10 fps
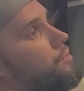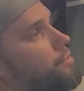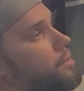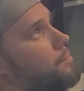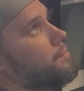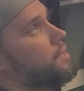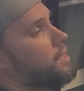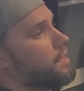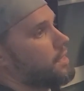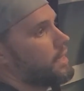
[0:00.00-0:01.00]
from
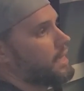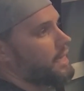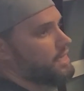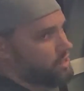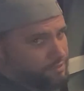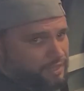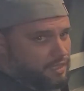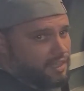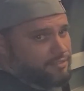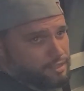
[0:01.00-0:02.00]
shifting
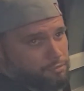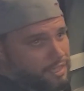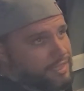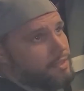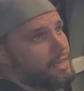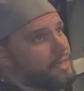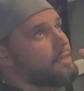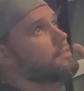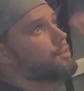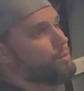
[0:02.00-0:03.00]
left and right
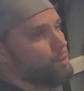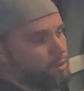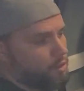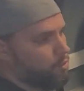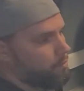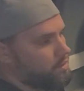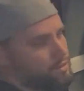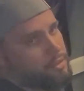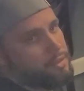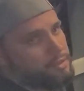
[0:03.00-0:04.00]
as the door opens
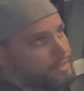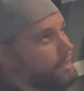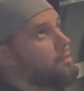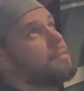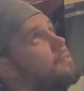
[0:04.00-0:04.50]
or getting,